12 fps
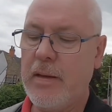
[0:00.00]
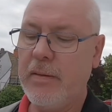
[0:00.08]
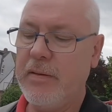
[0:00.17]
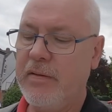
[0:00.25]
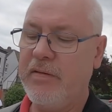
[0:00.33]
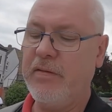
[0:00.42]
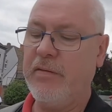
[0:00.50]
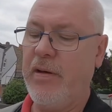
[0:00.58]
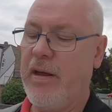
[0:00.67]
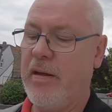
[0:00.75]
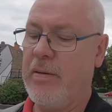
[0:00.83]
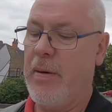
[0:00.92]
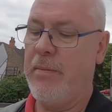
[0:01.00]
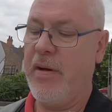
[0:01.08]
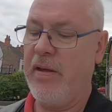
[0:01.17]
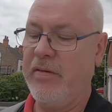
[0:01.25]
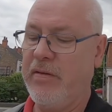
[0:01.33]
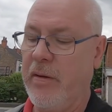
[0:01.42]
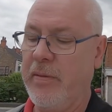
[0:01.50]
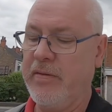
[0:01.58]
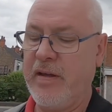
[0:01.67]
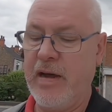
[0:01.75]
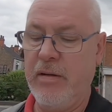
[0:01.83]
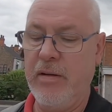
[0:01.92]
This street commemorates Thomas
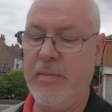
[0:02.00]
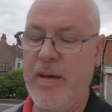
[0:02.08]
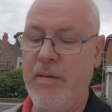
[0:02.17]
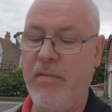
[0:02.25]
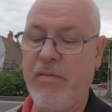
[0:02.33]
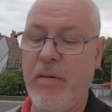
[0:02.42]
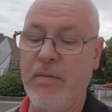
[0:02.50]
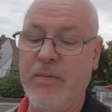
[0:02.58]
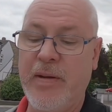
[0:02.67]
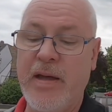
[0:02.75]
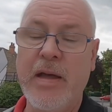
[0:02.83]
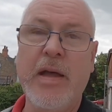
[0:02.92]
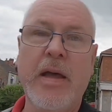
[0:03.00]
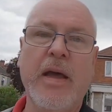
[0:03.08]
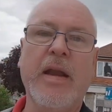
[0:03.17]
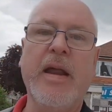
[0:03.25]
Carlton, Mayor of Grimsby, in